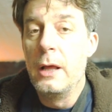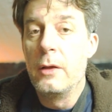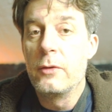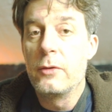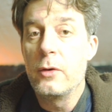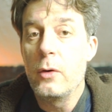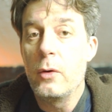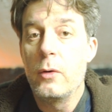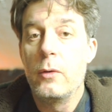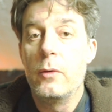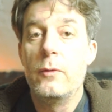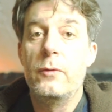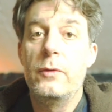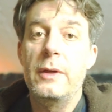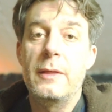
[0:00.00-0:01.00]
So
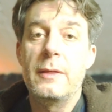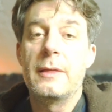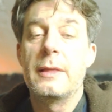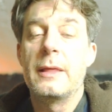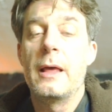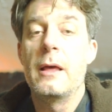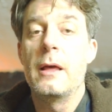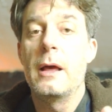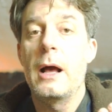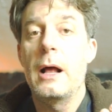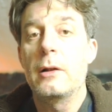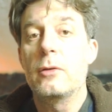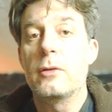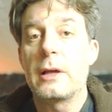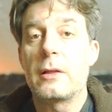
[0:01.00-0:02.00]
this
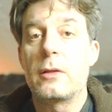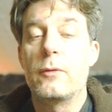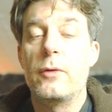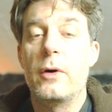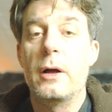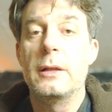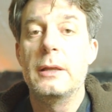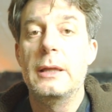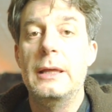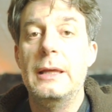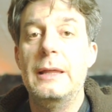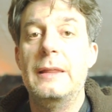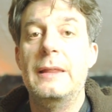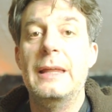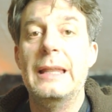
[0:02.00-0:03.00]
alto saxophone
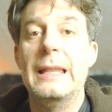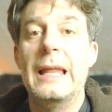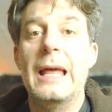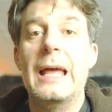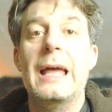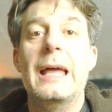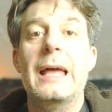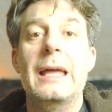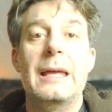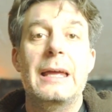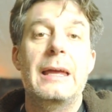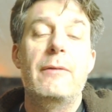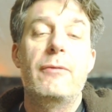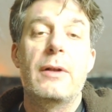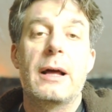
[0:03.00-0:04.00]
is in
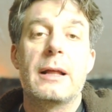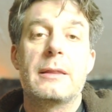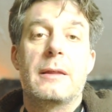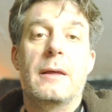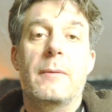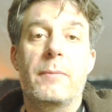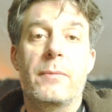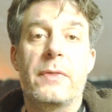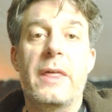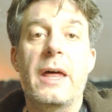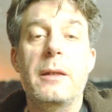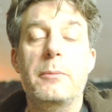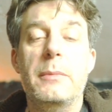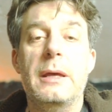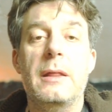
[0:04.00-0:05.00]
E flat.
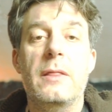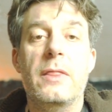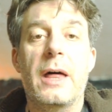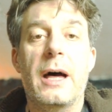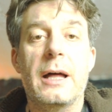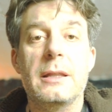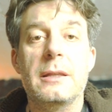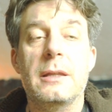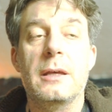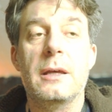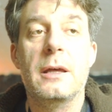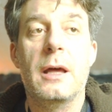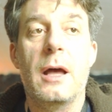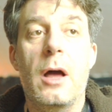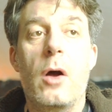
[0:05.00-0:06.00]
That means that
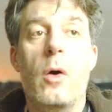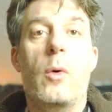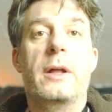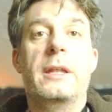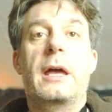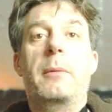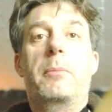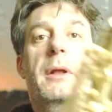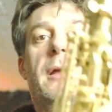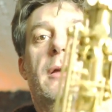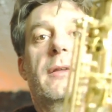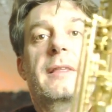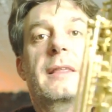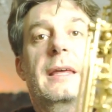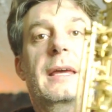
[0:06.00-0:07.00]
when I play
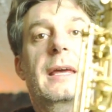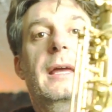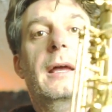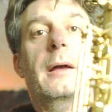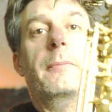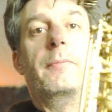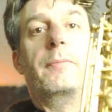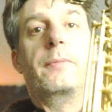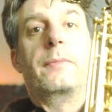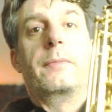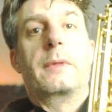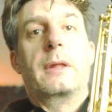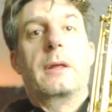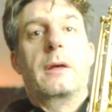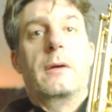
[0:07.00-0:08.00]
a C,
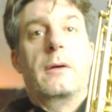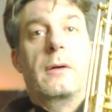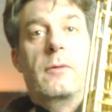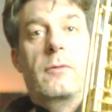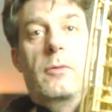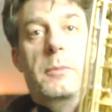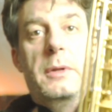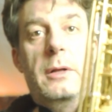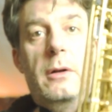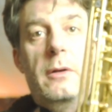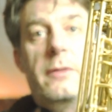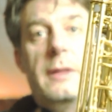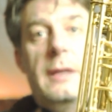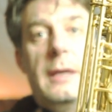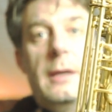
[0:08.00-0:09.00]
the middle
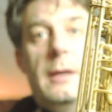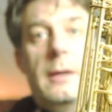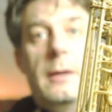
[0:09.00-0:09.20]
C,